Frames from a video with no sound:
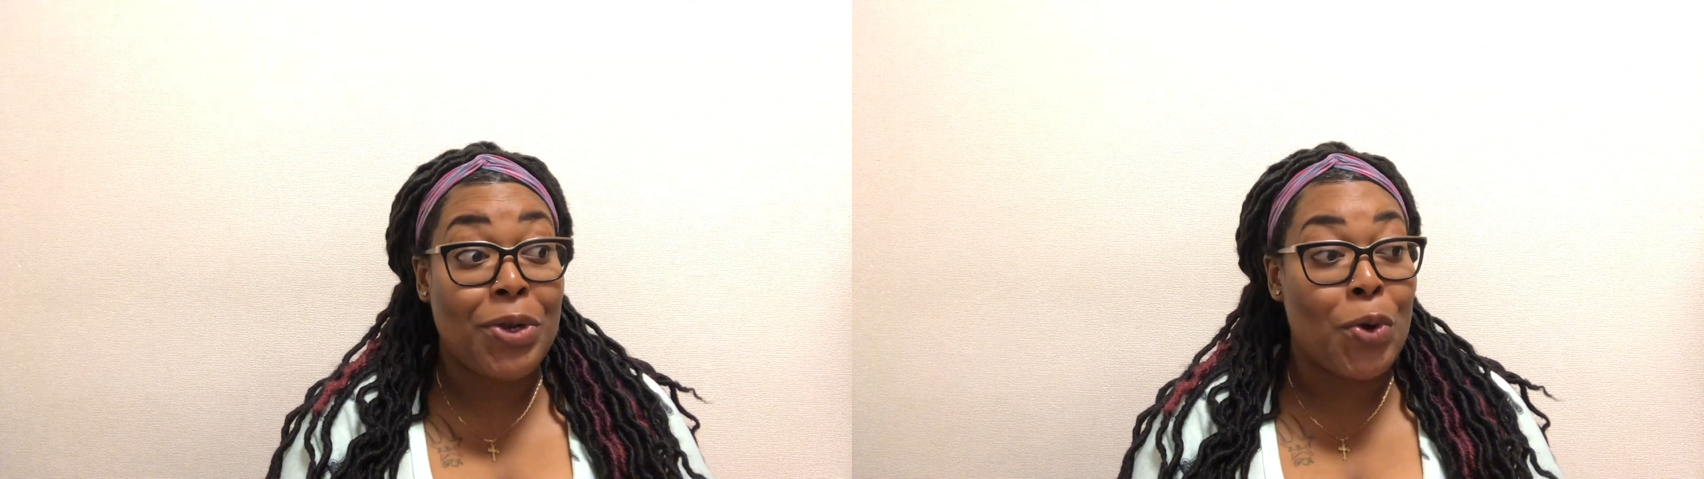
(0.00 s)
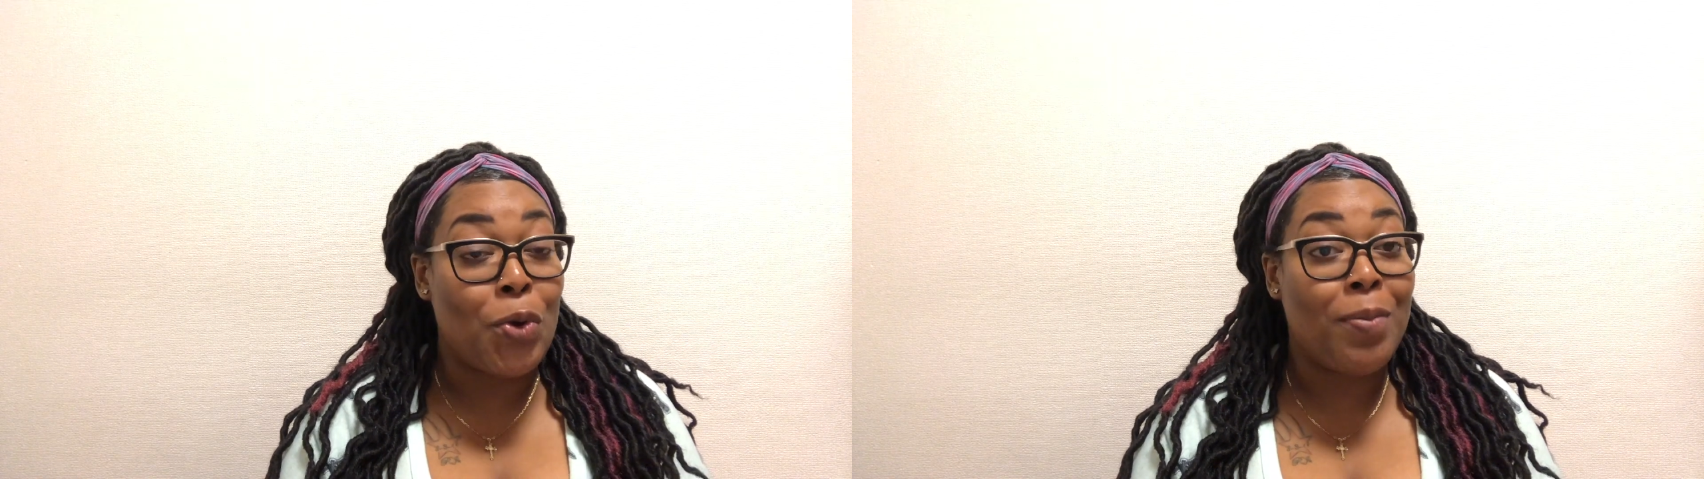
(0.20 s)

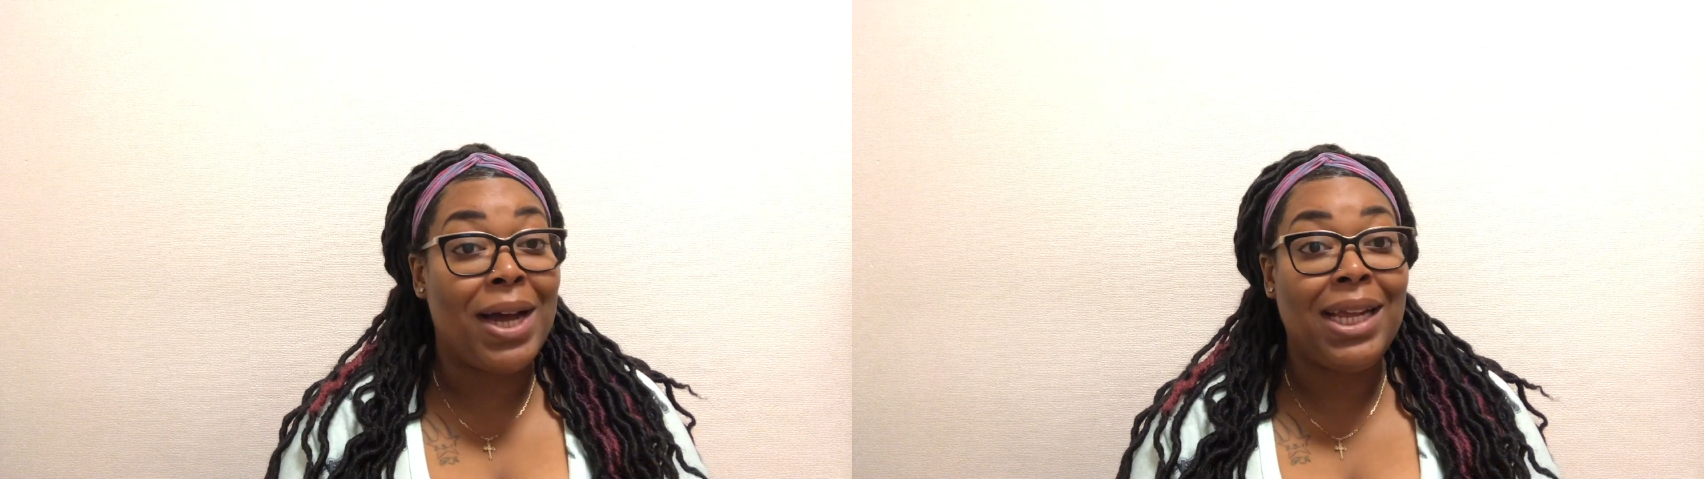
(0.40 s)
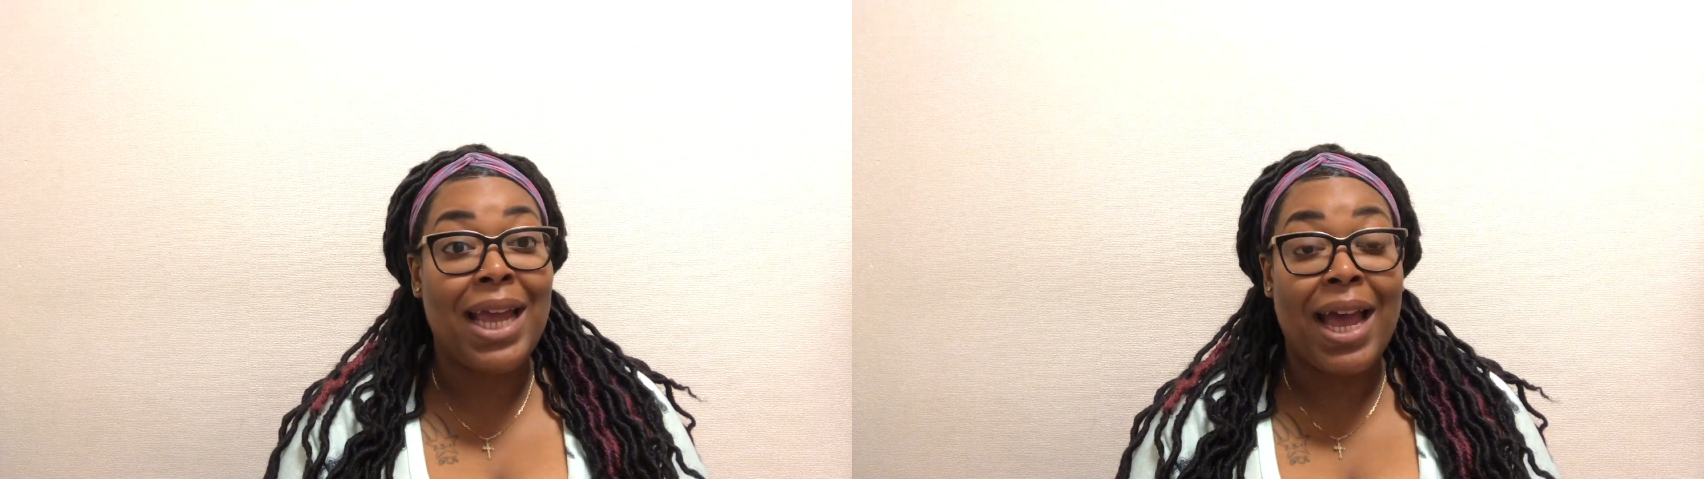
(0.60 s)

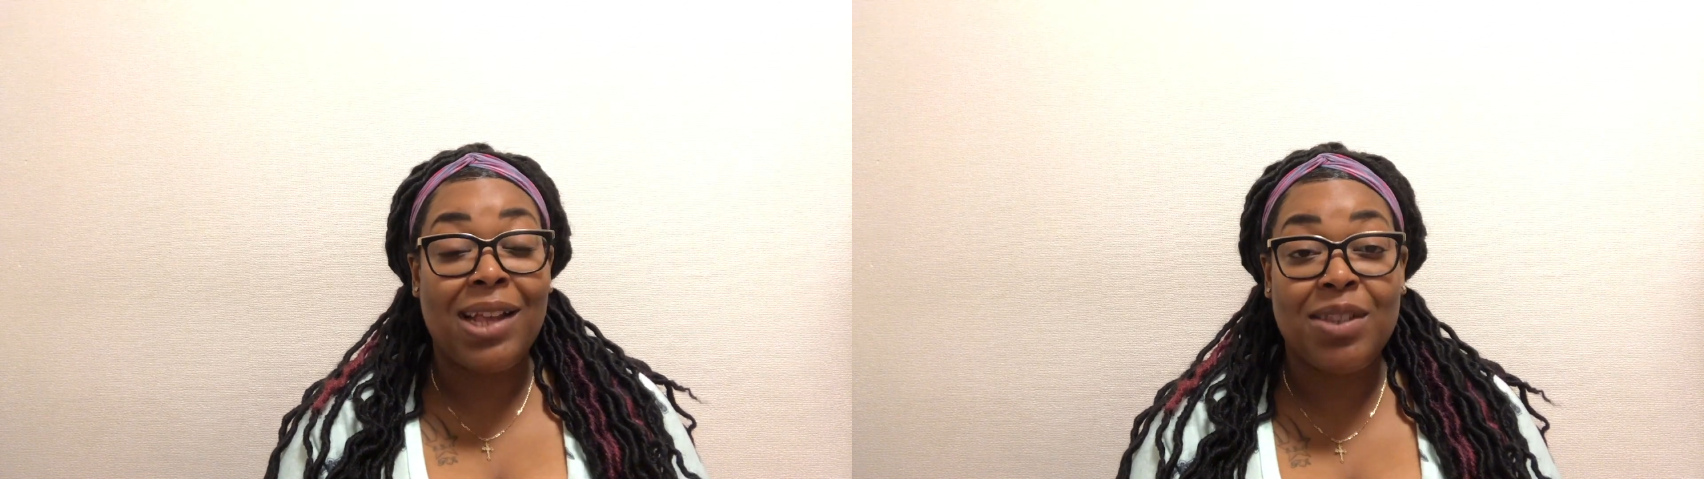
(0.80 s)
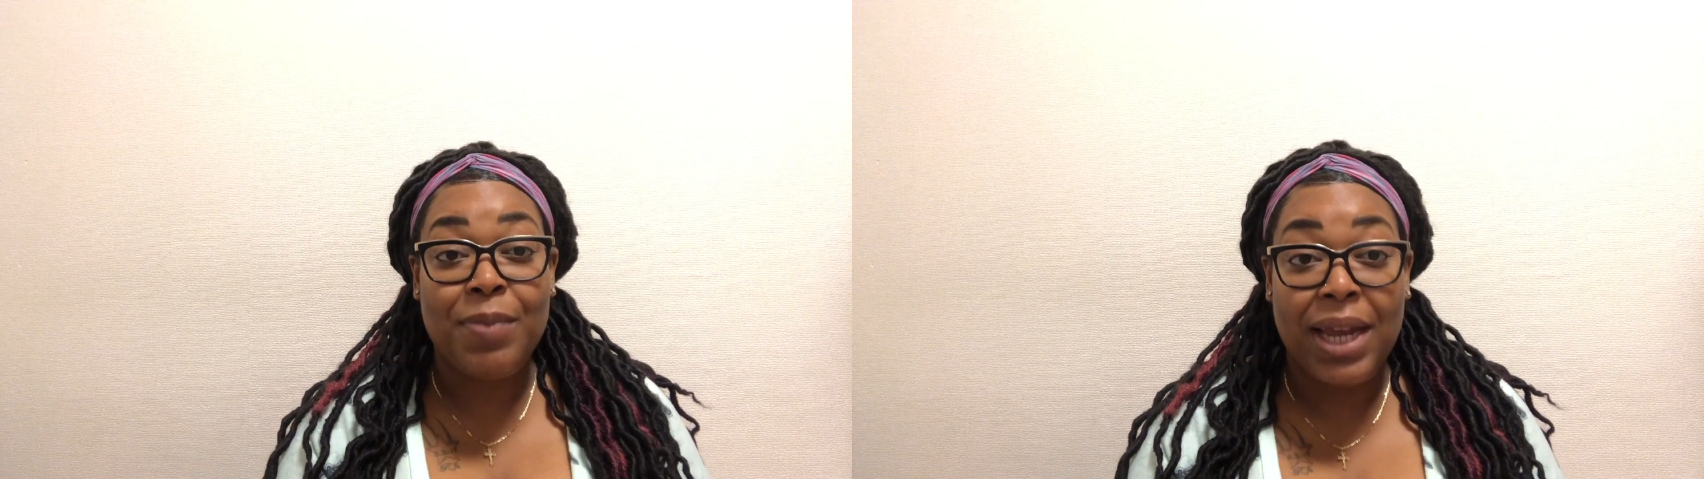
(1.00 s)
Nobody
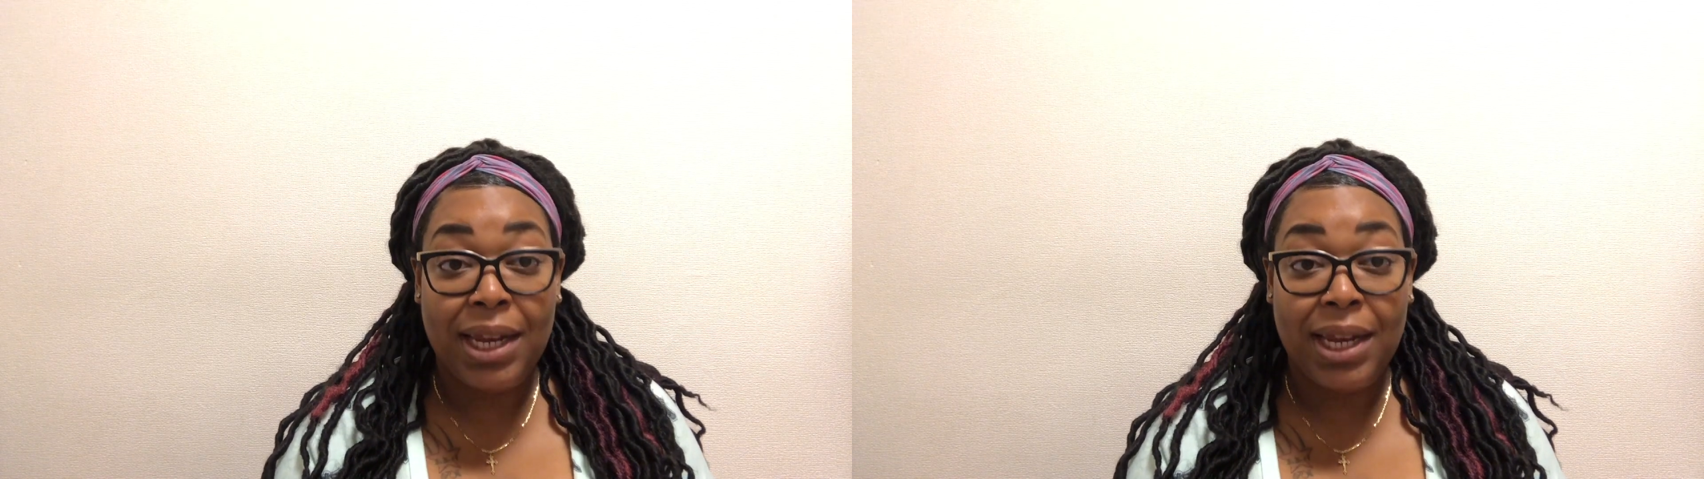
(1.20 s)
asked me